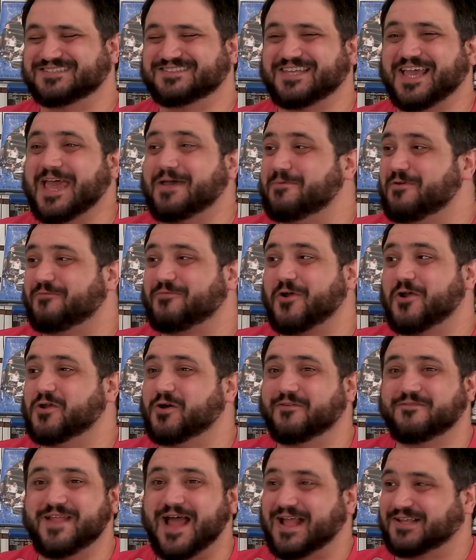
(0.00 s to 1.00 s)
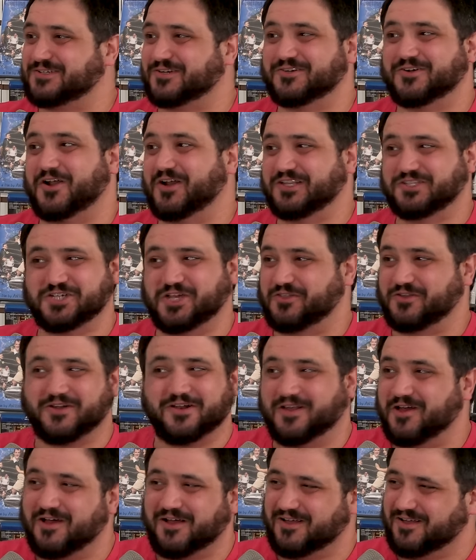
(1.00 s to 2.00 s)
And Sam and Frodo have not turned on each other
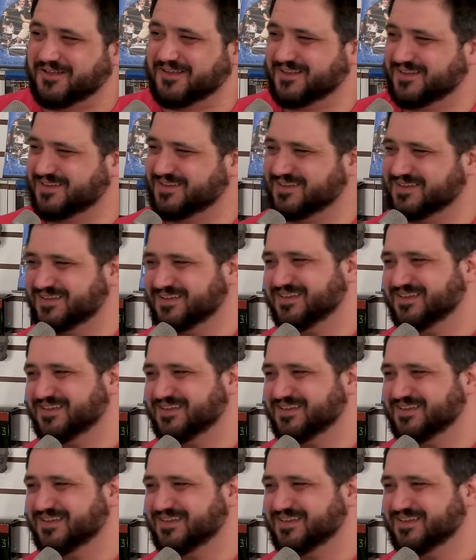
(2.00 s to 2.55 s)
at all.